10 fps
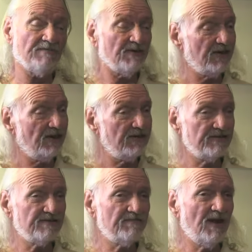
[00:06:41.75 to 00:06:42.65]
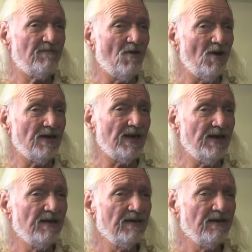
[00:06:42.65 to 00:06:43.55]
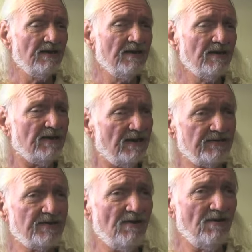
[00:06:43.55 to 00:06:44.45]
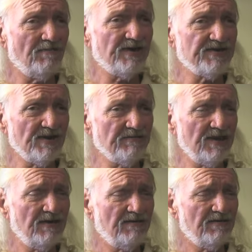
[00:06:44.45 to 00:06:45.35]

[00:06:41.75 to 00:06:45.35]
But that doesn't mean Wally can't call me Jimmy.